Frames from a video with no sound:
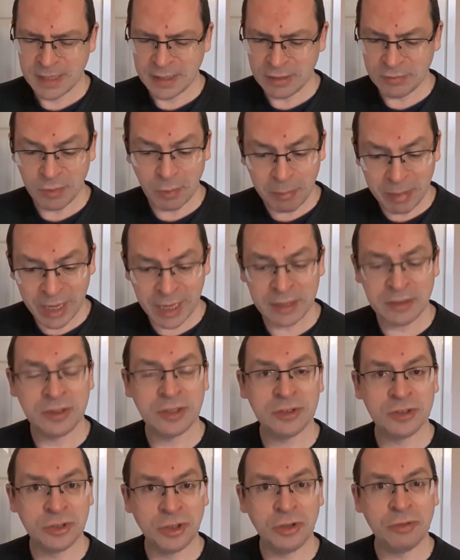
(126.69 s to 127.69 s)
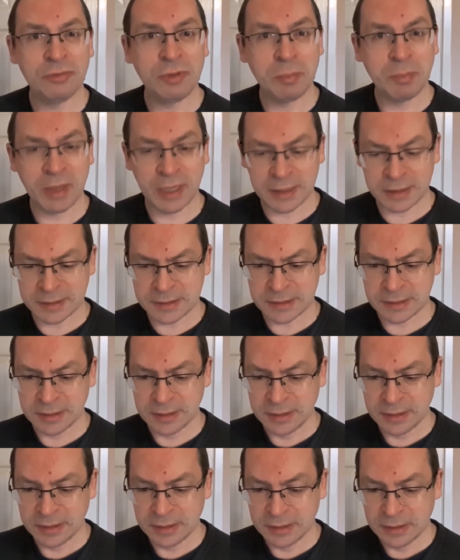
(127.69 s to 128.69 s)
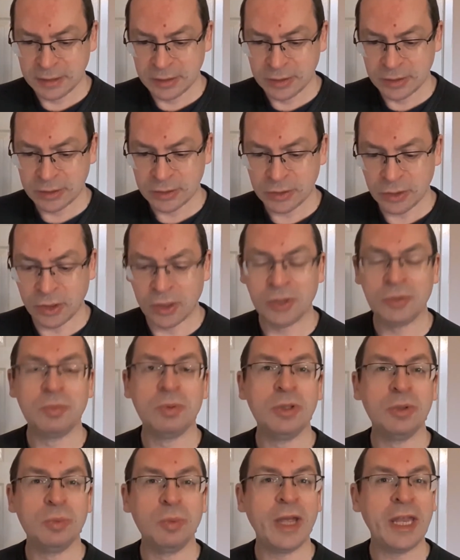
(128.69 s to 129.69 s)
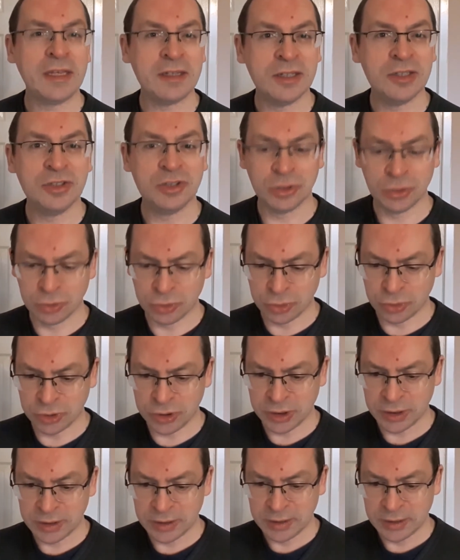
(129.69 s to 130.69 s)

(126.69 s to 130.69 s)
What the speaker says: If a man does not repent, God will whet his sword.